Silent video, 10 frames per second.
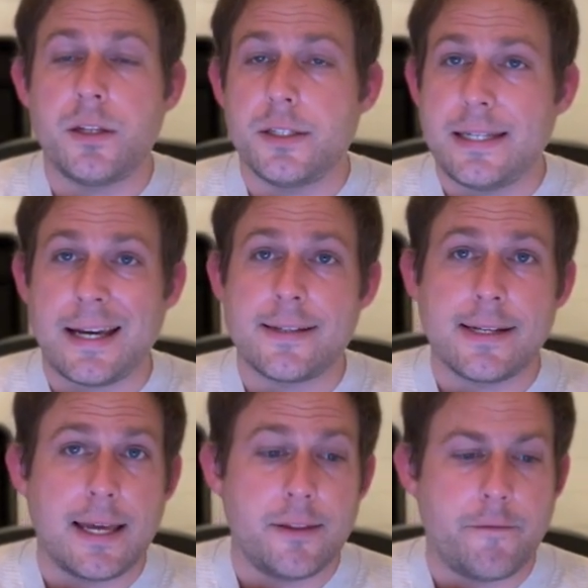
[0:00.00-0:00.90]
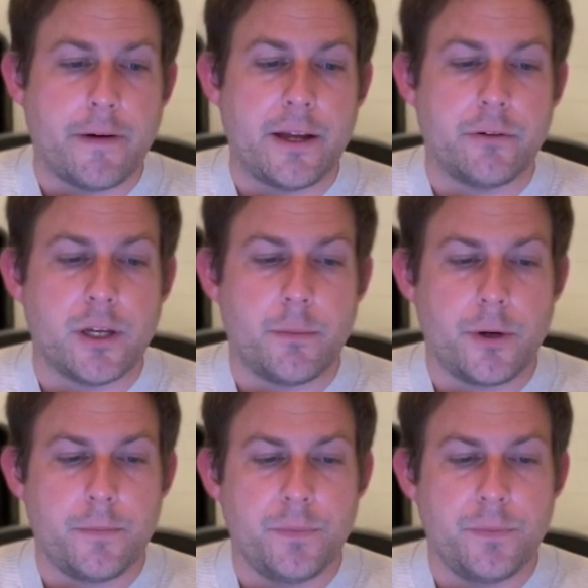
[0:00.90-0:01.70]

to the text and the file number.